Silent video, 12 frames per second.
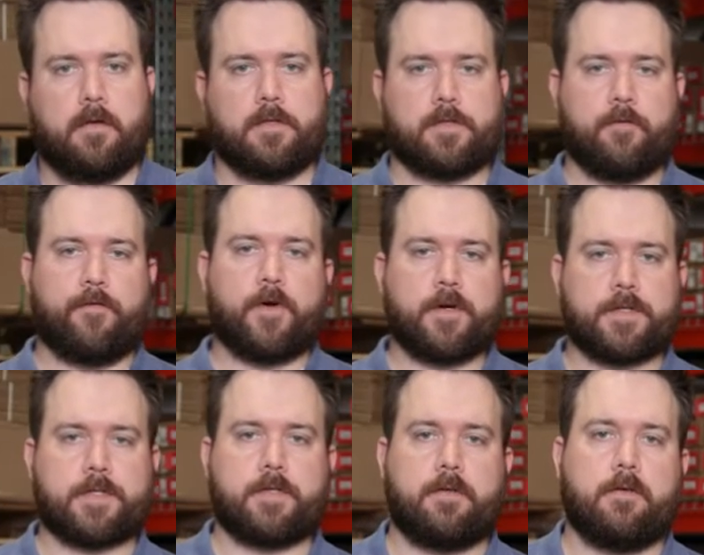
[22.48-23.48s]
So
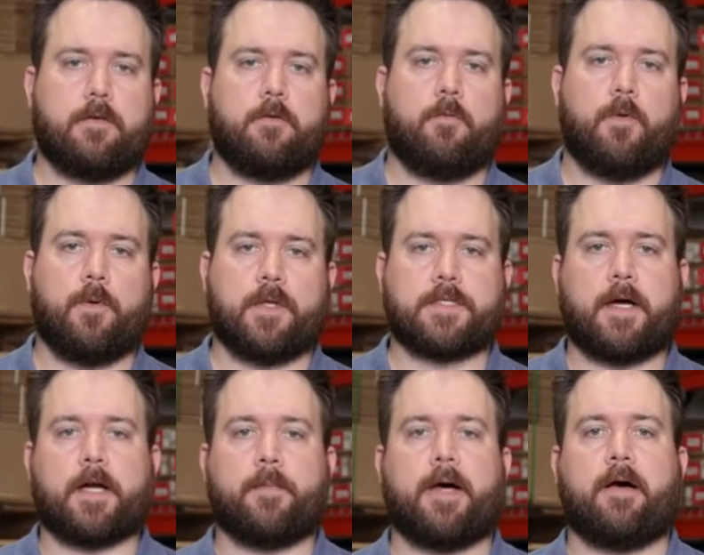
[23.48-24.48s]
first, we wanna
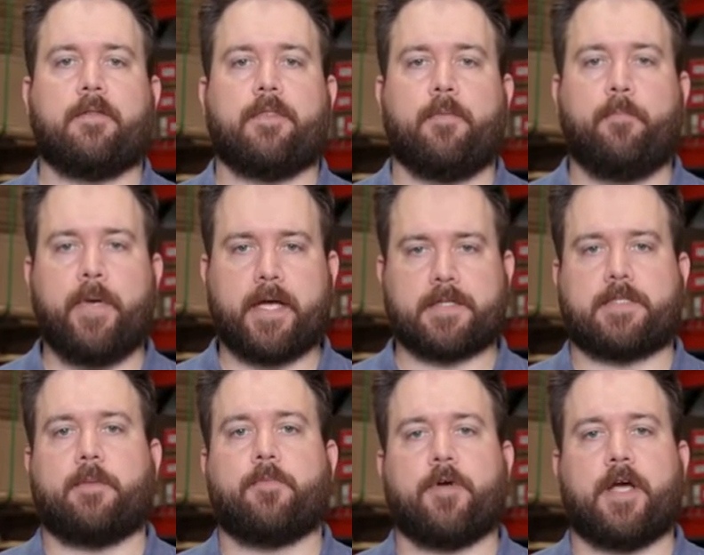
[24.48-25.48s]
talk about the biggest
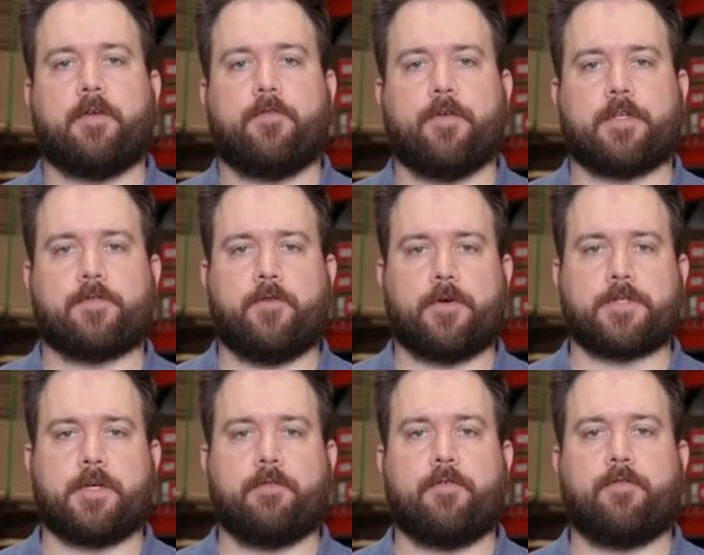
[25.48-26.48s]
upgrade for this
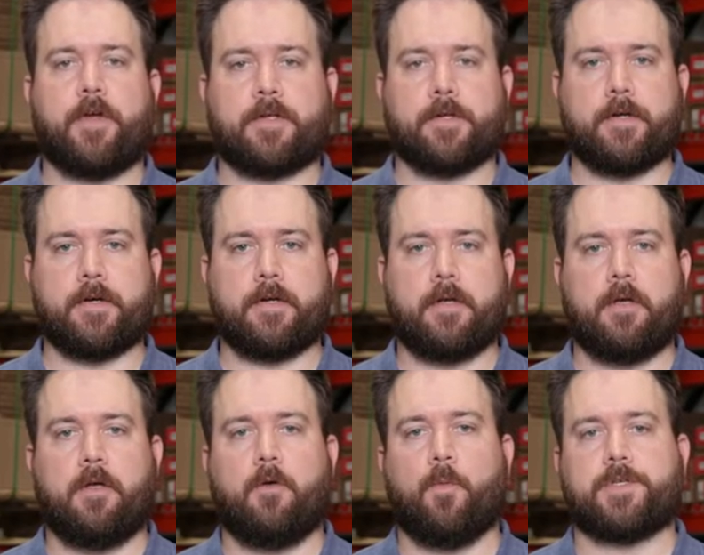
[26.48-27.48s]
version of the Victor,
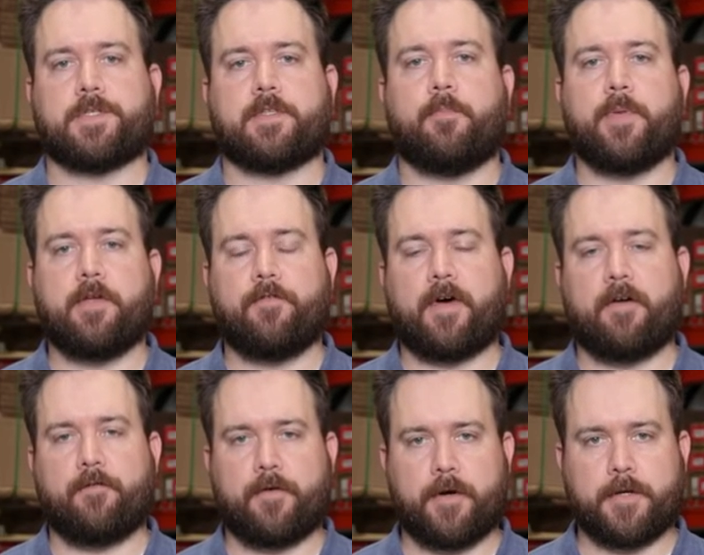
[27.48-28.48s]
which is the B5
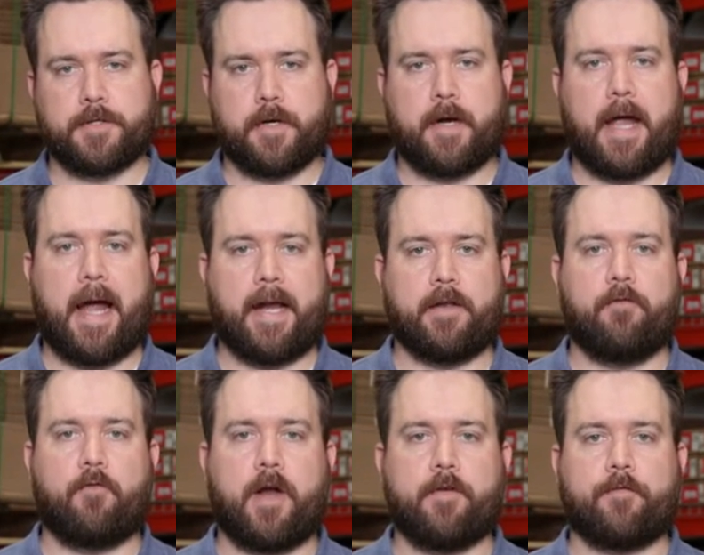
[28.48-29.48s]
furniture added
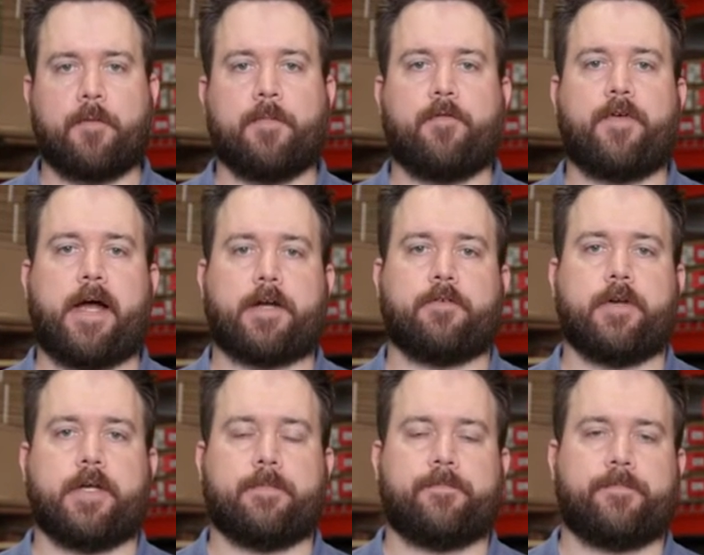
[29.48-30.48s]
right from the
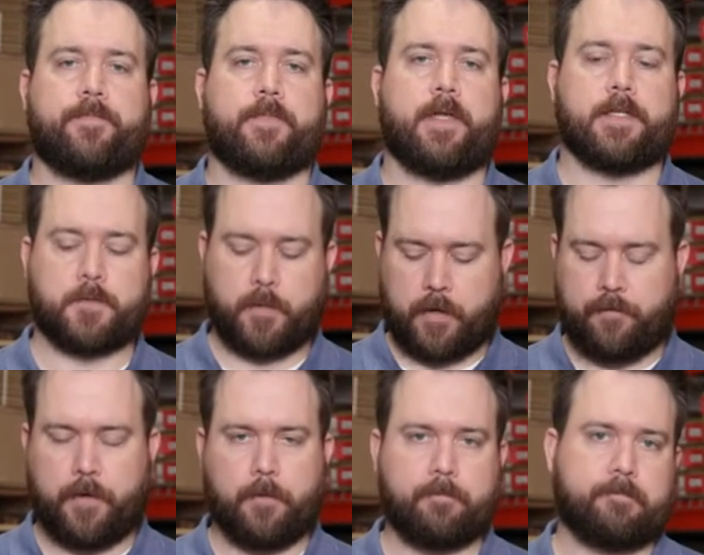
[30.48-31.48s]
factory at
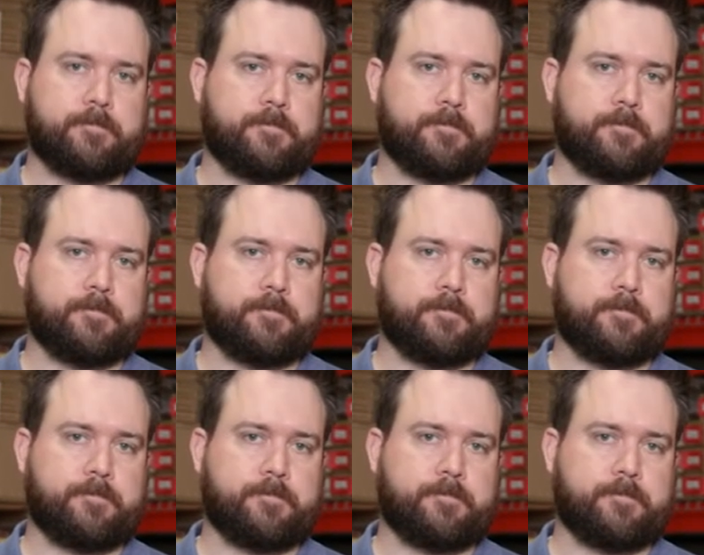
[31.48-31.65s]
Springfield.